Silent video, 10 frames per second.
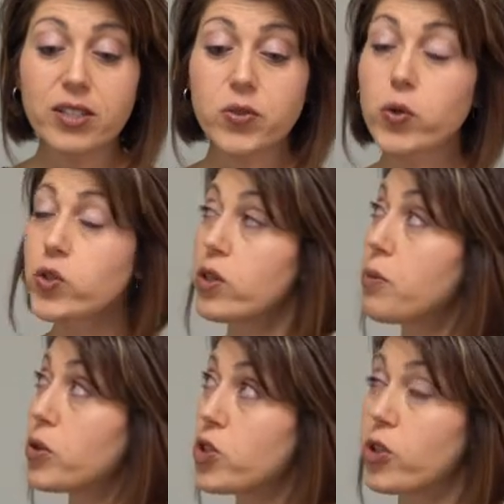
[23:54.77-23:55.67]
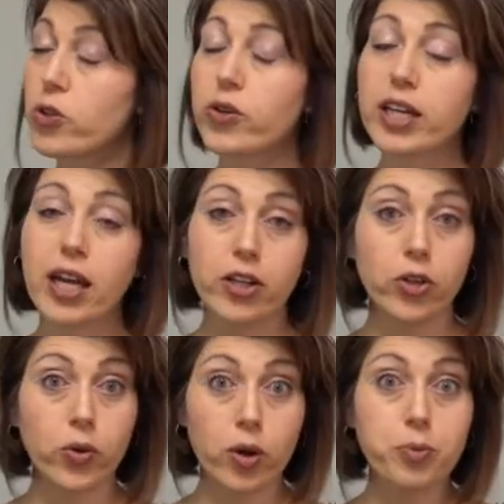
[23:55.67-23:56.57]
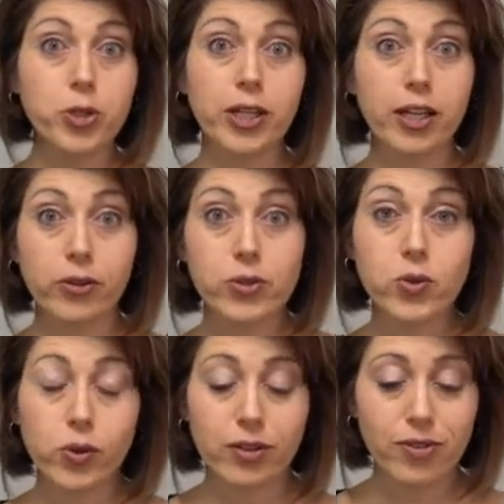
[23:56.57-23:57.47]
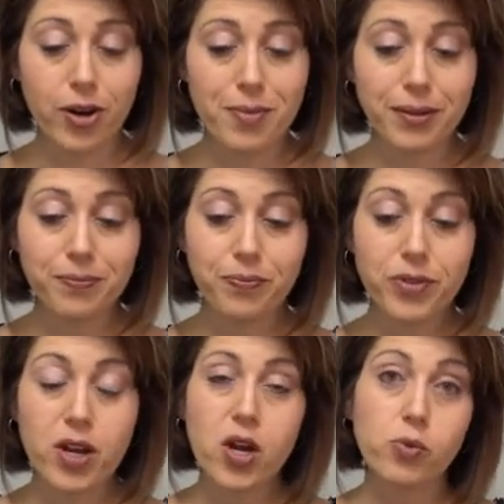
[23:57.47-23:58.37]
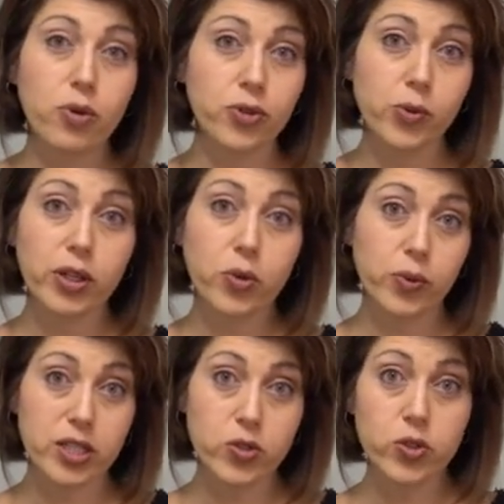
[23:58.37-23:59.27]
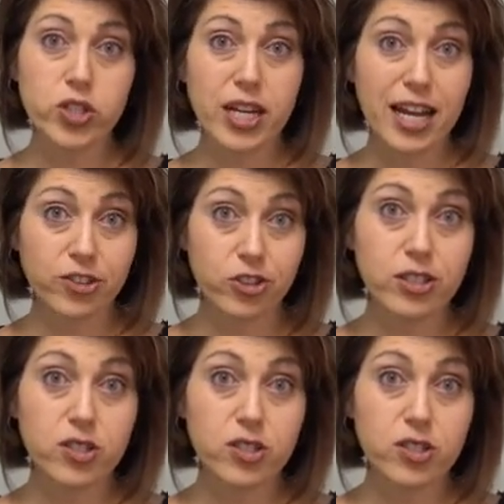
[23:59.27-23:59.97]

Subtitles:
at social emotional learning in your particular school environment, reviewing the research that actually